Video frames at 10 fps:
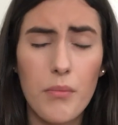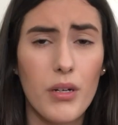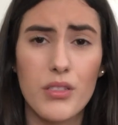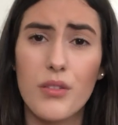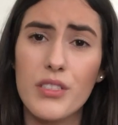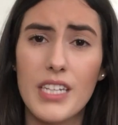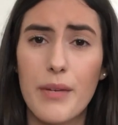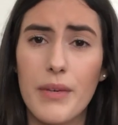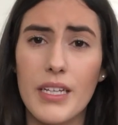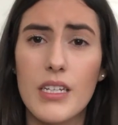personal
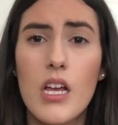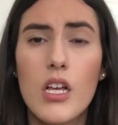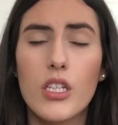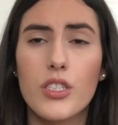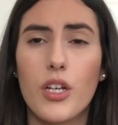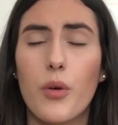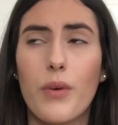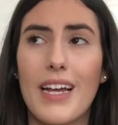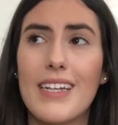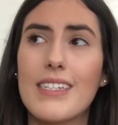statement. So
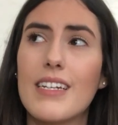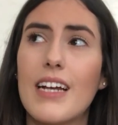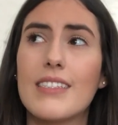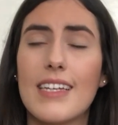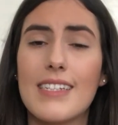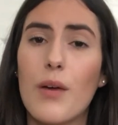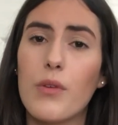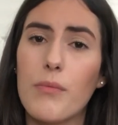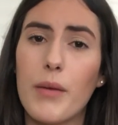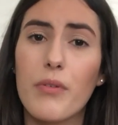what I did, I sat down
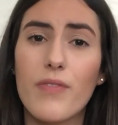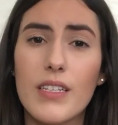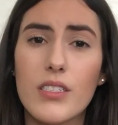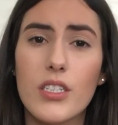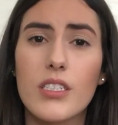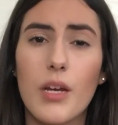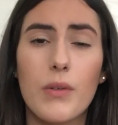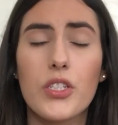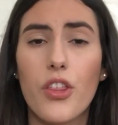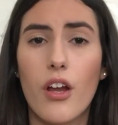with my professors, I
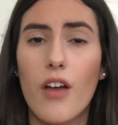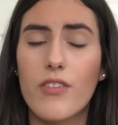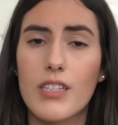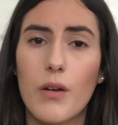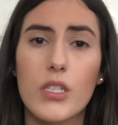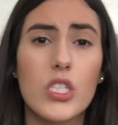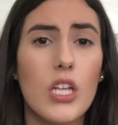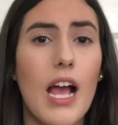went to their office hours.